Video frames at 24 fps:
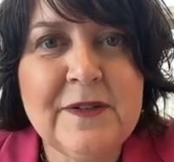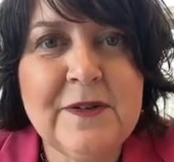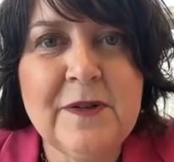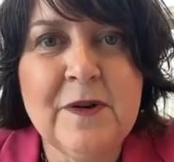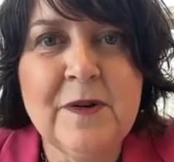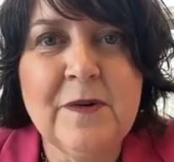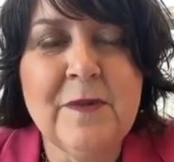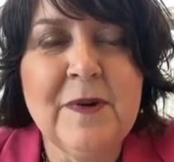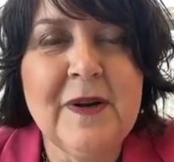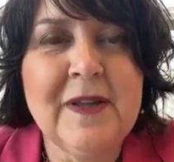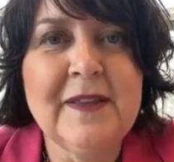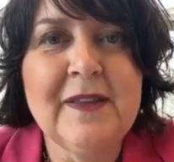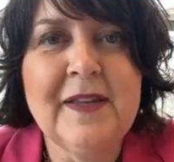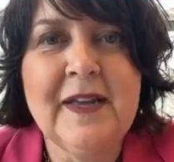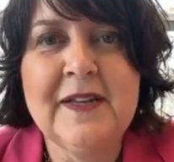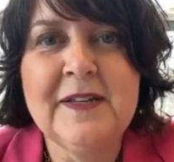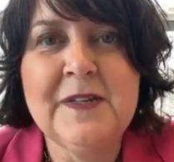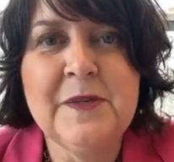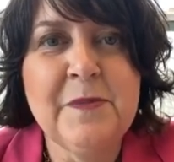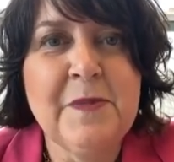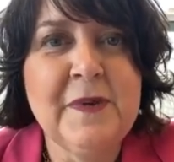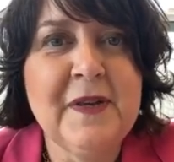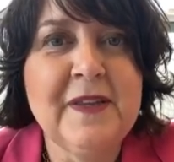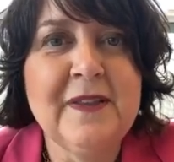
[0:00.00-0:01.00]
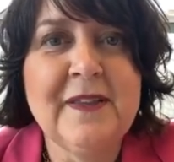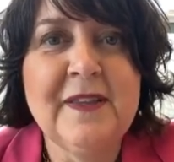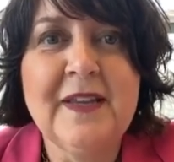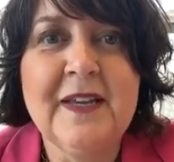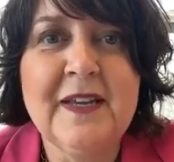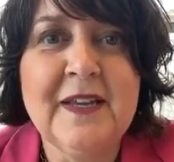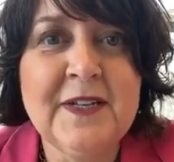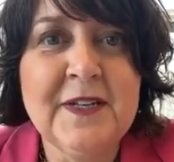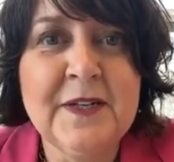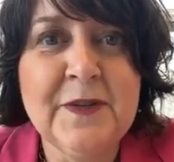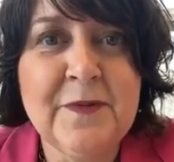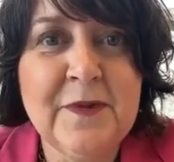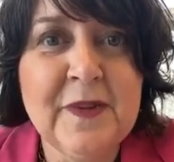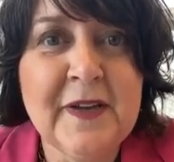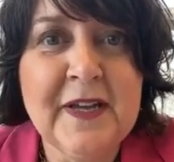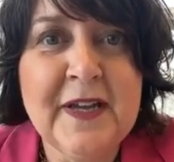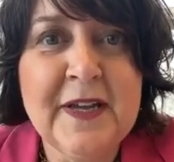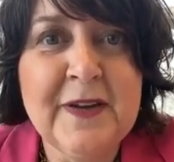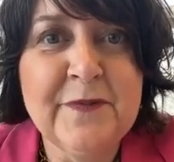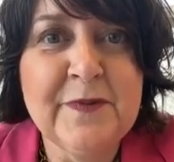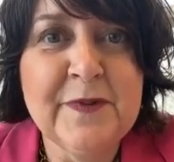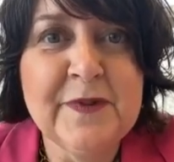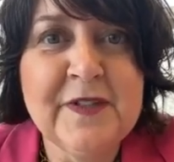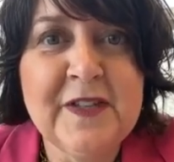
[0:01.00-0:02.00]
you don't want that to be at the end of the
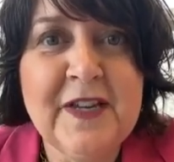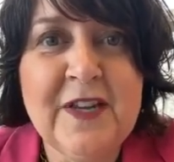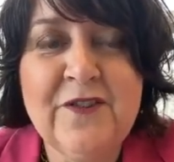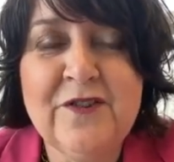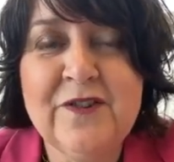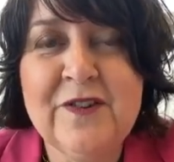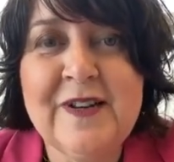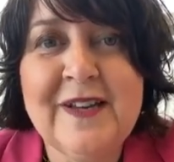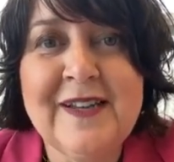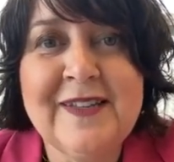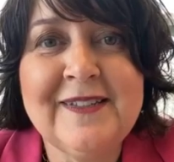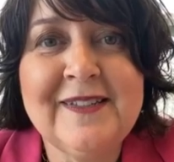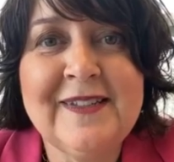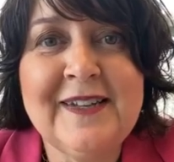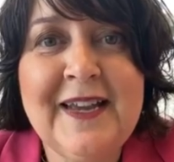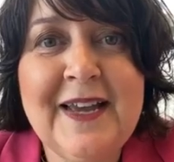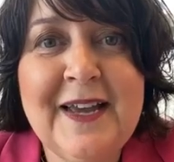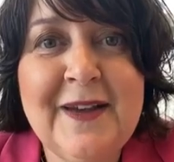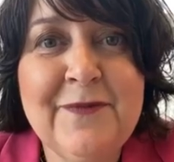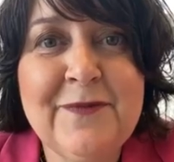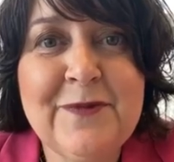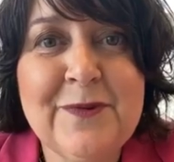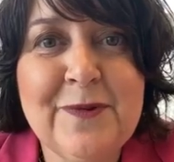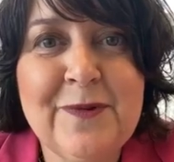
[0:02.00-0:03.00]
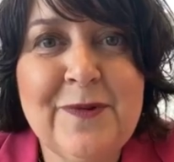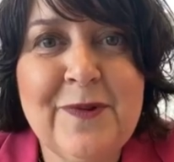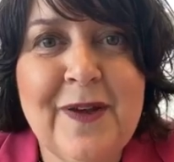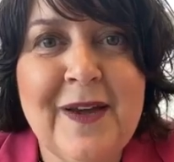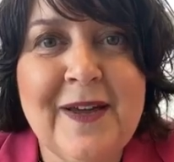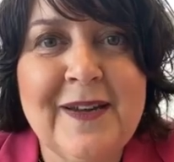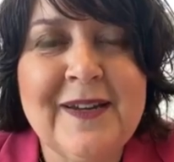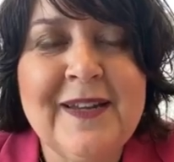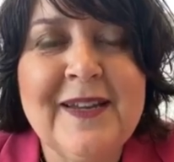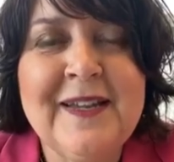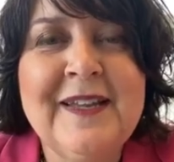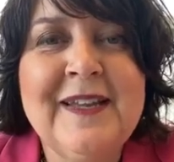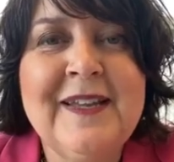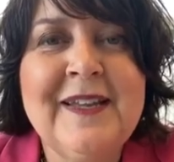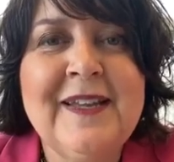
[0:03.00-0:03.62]
conversation as an afterthought.